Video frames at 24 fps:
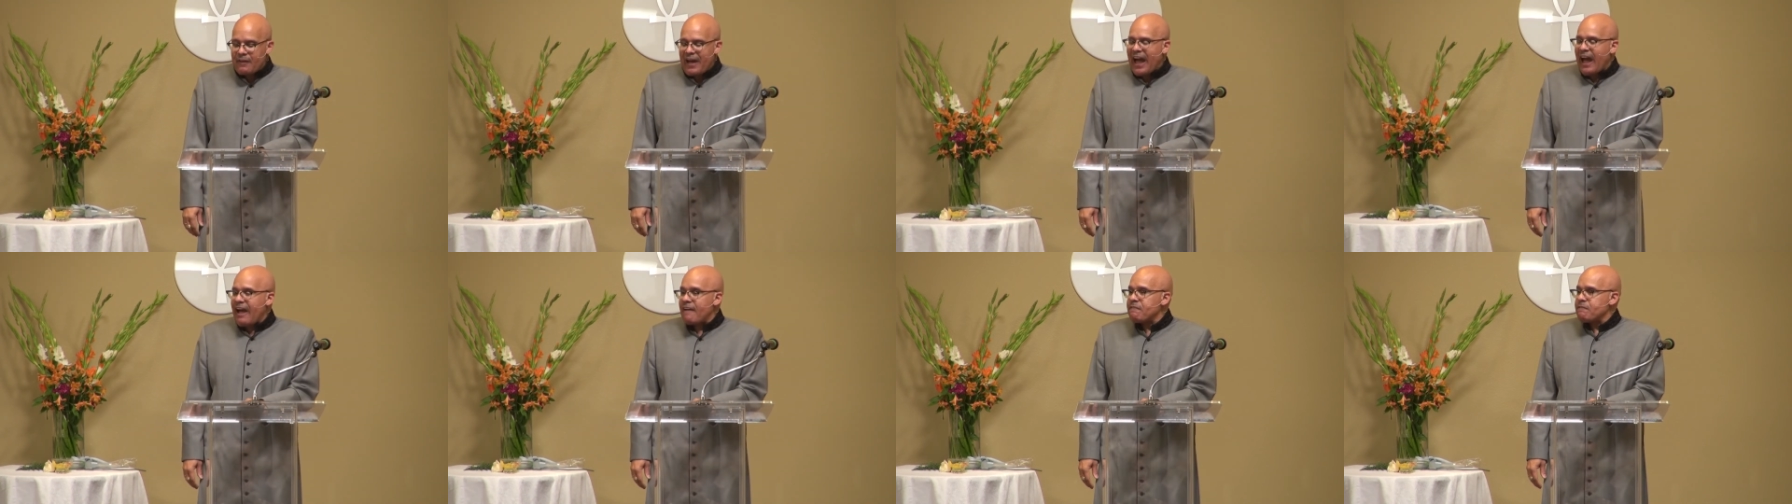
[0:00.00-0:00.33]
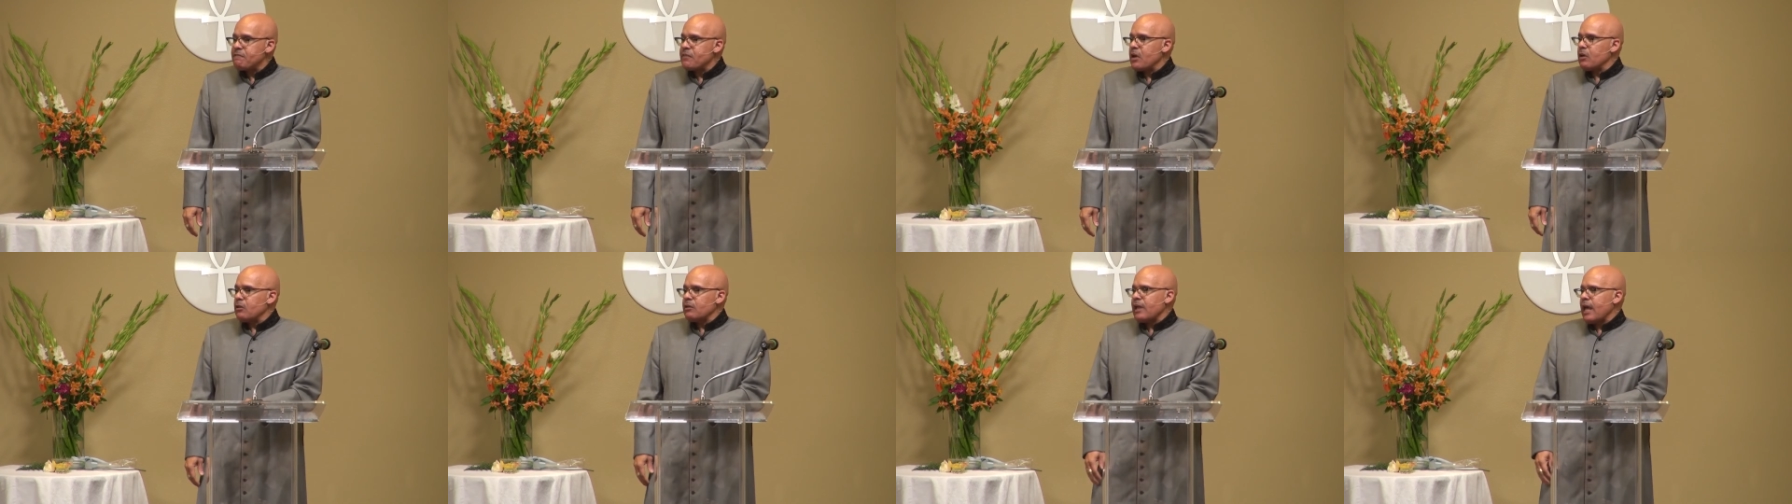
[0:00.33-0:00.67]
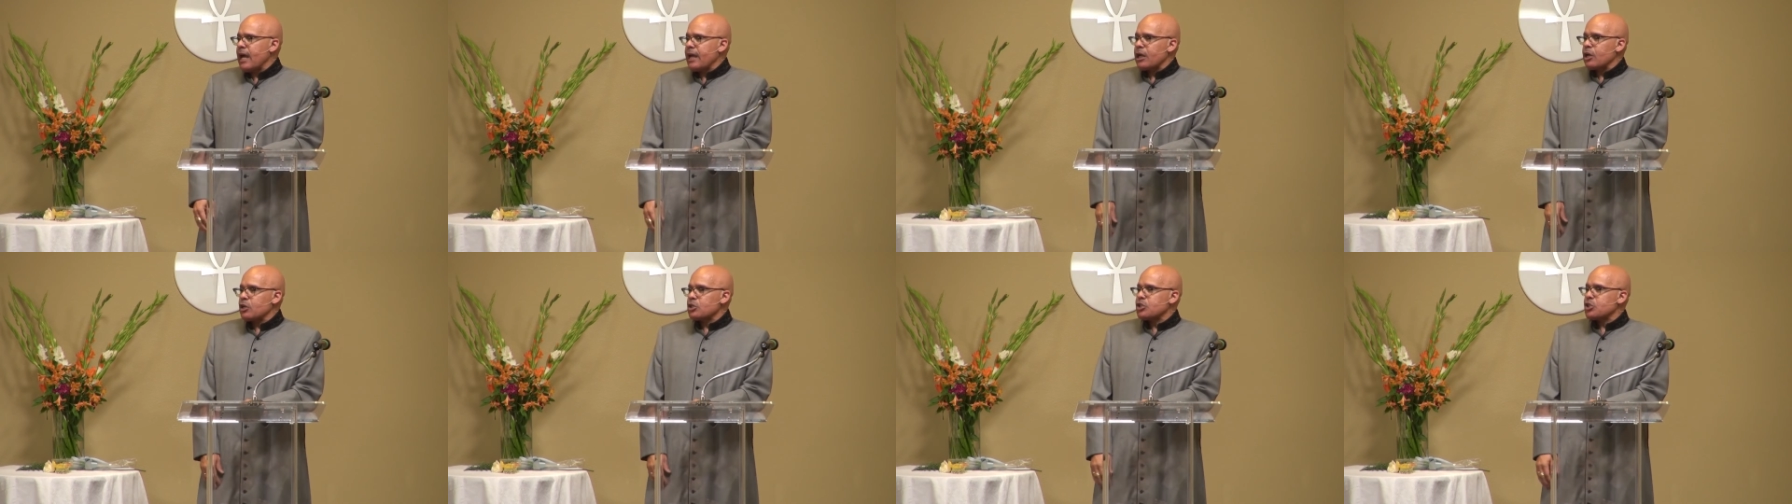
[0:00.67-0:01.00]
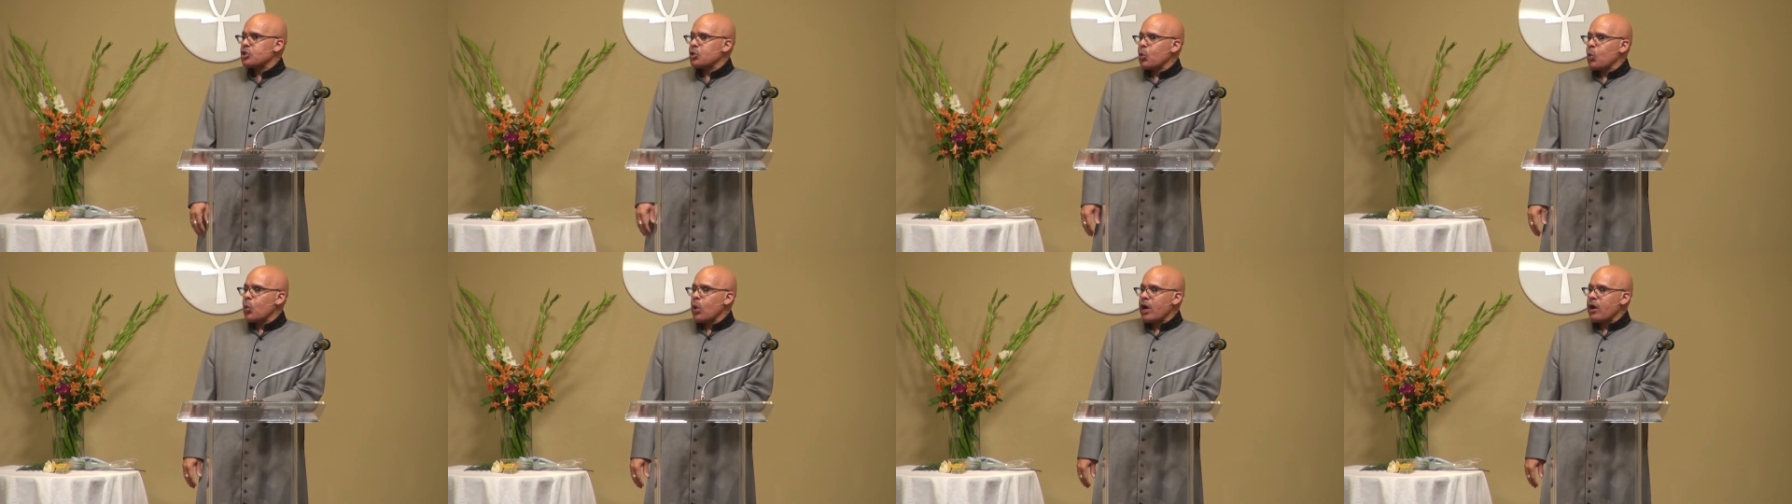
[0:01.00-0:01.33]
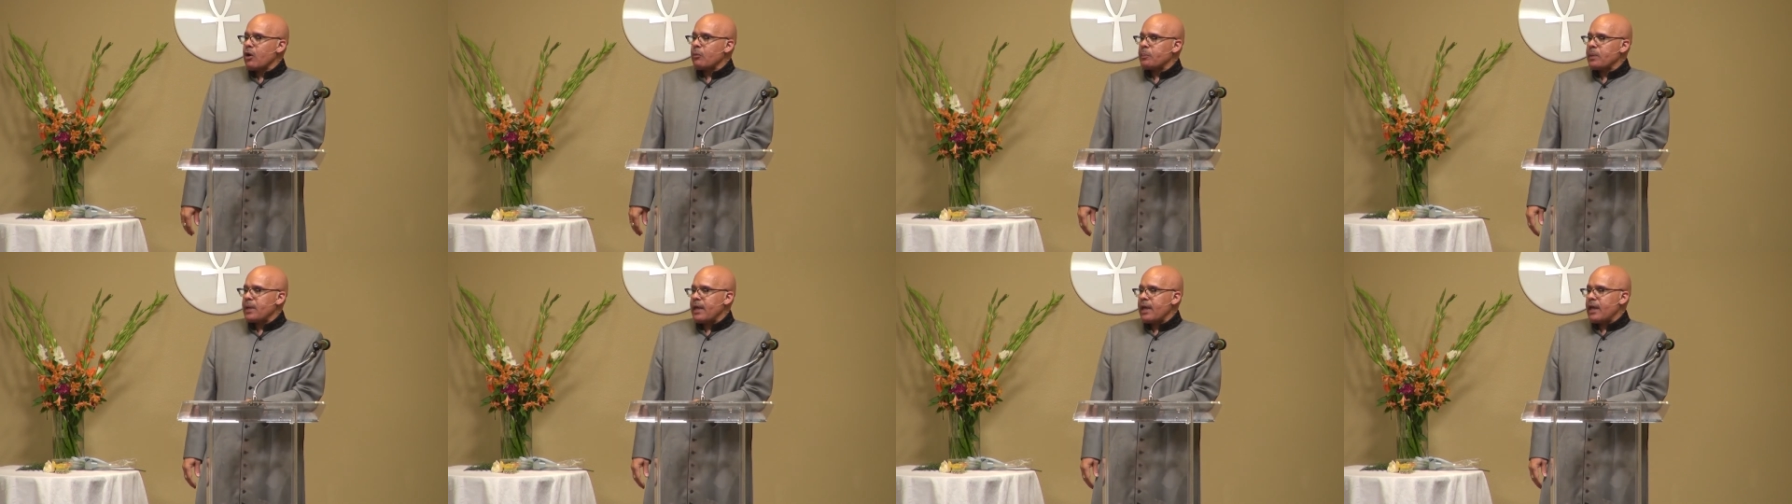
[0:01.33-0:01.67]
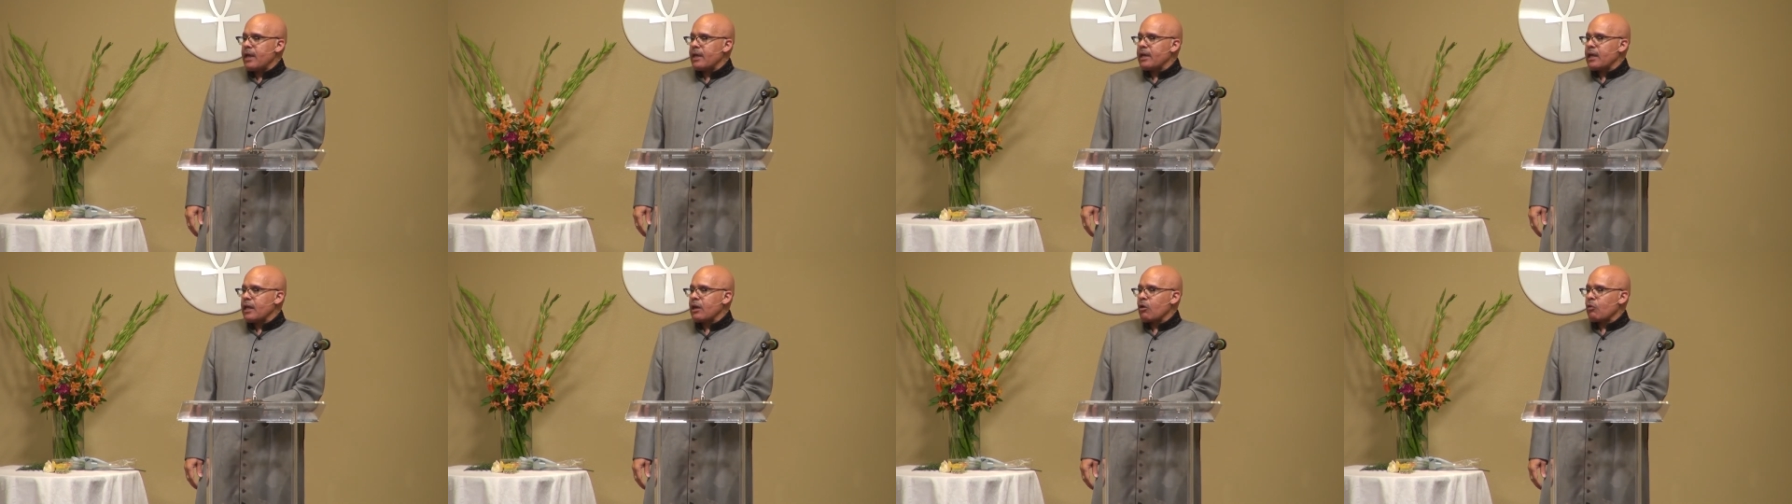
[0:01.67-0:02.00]
I felt like a square
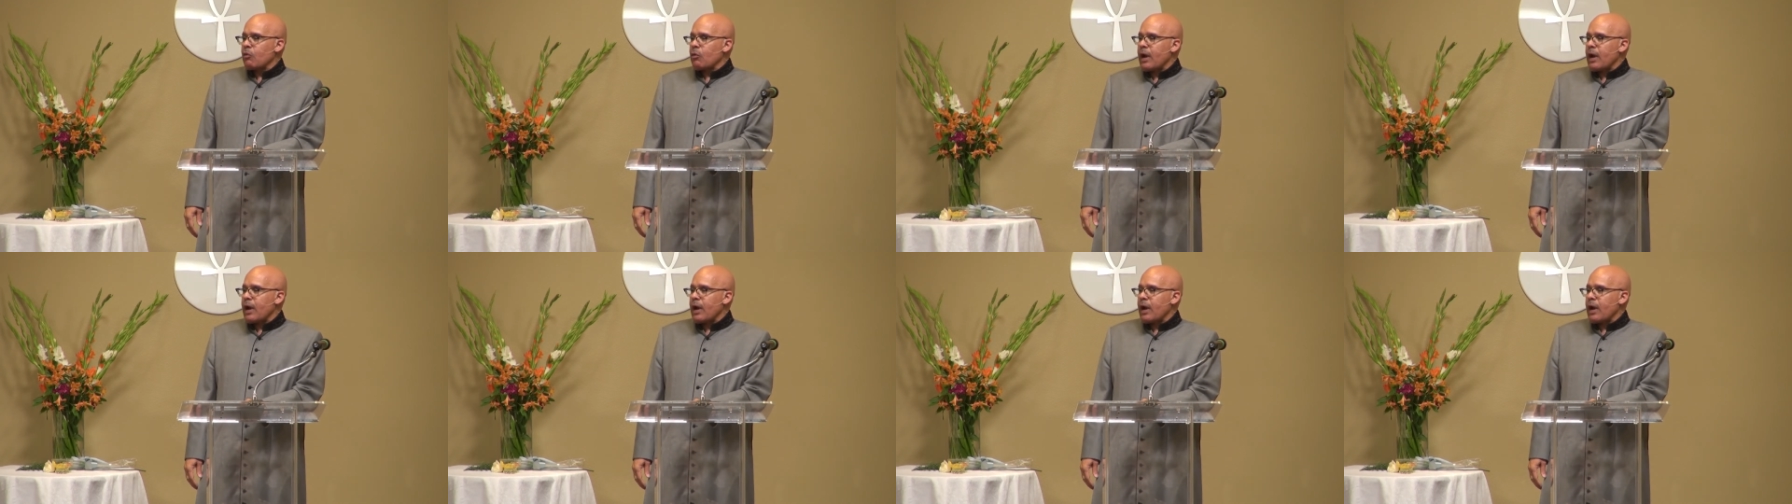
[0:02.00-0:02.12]
peg in a